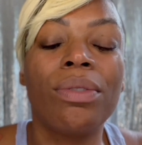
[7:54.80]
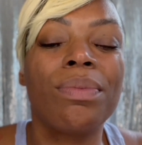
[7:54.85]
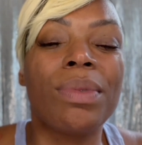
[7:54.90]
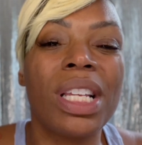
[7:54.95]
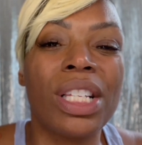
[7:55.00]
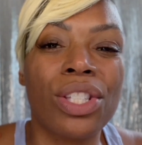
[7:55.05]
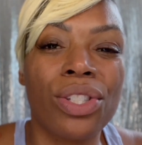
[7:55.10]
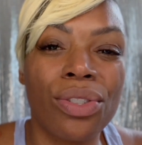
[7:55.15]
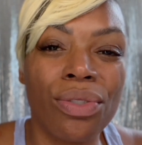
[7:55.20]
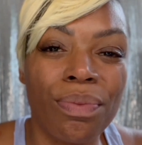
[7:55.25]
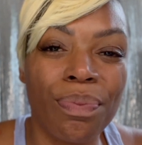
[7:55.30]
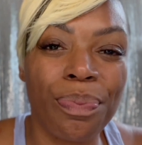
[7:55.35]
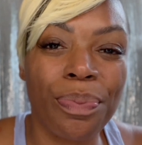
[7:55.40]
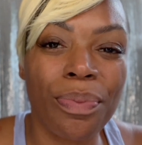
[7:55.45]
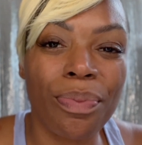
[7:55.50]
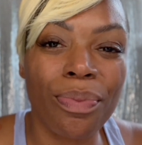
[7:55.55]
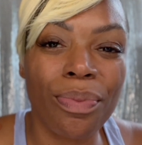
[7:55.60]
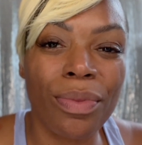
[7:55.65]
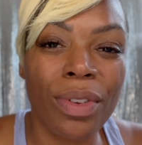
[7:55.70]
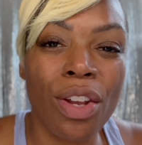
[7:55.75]
It's
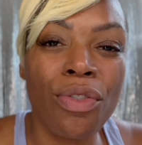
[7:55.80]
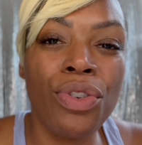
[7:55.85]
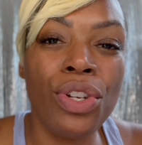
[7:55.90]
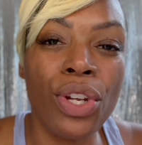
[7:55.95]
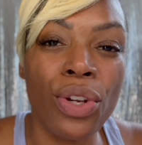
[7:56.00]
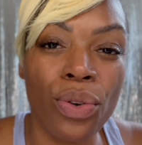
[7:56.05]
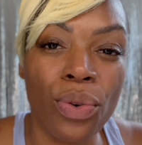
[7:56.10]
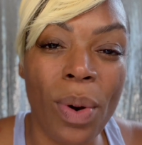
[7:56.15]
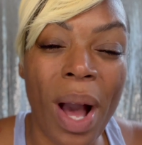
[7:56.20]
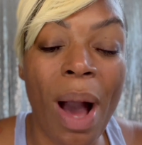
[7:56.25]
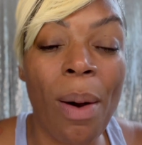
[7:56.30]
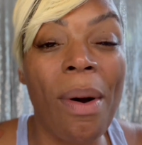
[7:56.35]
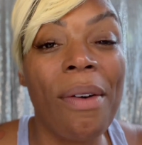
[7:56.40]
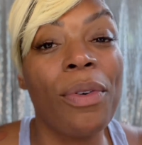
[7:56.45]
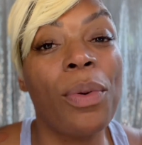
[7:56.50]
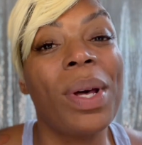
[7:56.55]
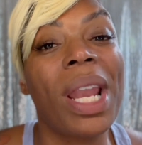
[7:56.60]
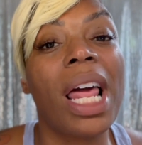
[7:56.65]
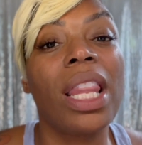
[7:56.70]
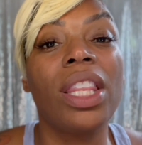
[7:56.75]
new.
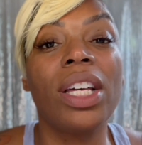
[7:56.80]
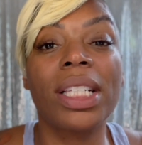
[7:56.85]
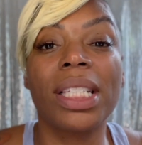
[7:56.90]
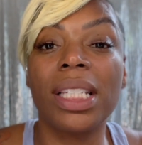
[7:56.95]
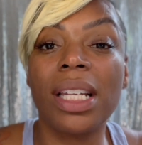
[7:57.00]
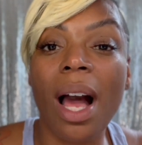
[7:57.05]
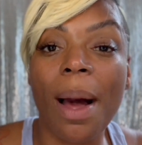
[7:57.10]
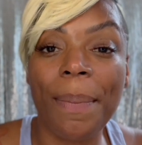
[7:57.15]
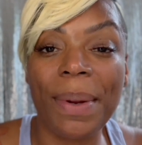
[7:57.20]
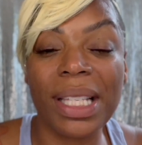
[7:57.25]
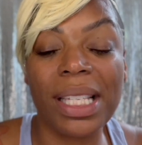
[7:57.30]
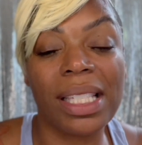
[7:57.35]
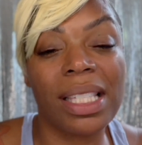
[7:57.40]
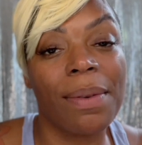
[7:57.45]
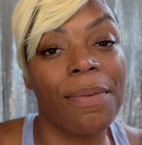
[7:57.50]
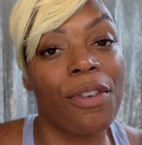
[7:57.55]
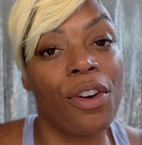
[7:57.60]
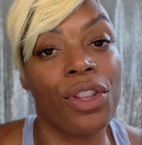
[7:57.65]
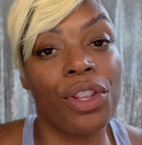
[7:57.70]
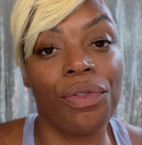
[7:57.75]
However, when I looked it up and did
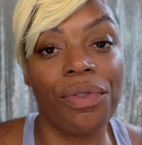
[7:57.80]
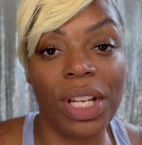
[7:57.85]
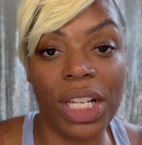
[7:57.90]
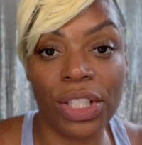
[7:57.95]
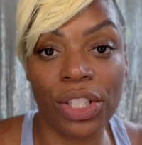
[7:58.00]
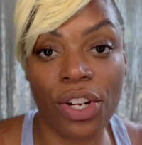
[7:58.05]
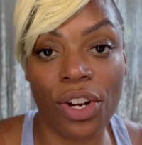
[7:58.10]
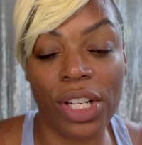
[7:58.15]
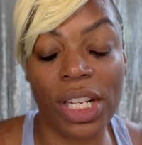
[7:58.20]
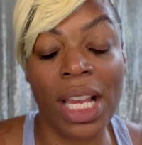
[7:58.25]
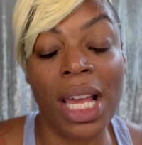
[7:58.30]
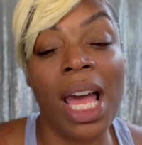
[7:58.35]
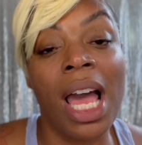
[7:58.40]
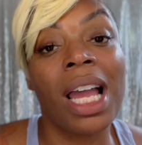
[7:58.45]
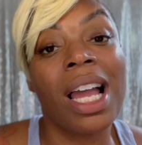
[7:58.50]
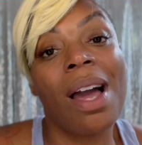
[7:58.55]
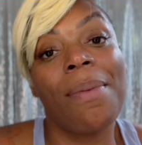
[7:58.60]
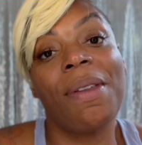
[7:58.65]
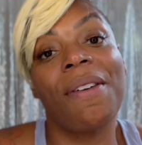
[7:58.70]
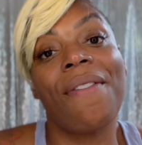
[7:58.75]
some further research,
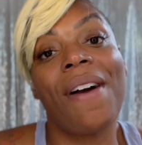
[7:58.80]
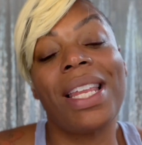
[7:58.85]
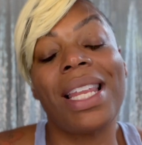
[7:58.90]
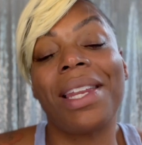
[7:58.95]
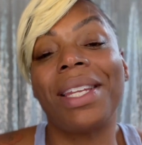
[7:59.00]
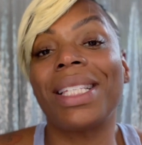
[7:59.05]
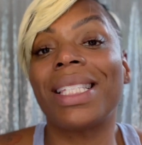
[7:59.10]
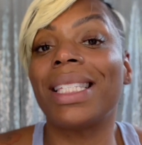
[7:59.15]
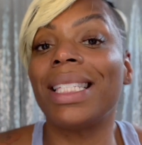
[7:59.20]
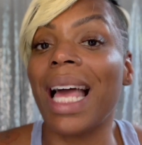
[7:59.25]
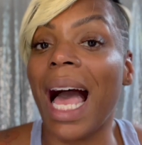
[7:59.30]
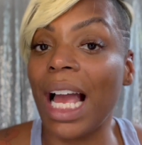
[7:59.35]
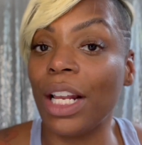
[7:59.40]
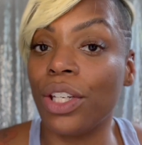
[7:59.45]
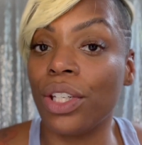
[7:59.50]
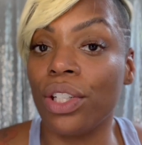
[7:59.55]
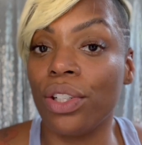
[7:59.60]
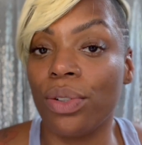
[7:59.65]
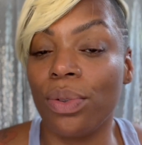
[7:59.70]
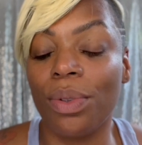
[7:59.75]
come to find out it's not
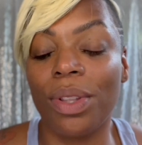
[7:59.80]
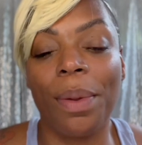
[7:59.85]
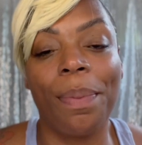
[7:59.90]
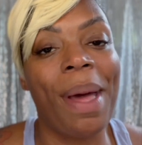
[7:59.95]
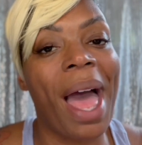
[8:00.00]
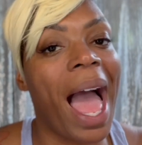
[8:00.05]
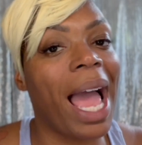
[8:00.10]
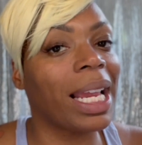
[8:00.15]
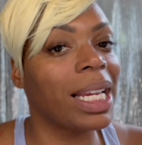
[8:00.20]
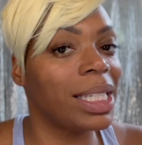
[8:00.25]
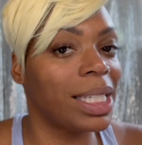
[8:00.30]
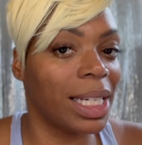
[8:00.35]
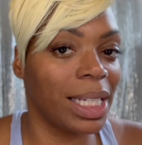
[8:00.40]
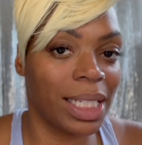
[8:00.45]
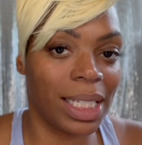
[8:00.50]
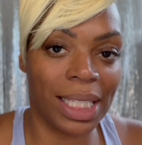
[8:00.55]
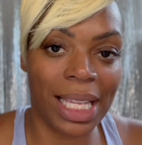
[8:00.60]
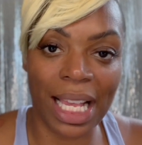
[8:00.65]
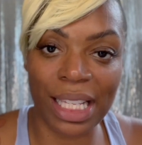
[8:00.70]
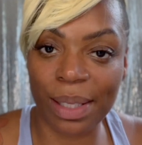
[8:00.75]
new. The packaging
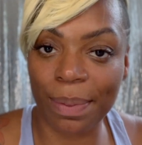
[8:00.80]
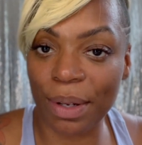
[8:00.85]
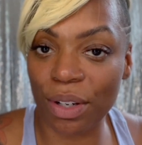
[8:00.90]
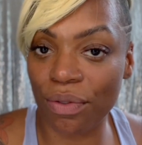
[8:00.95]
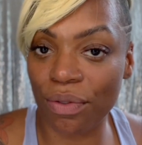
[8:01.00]
just has been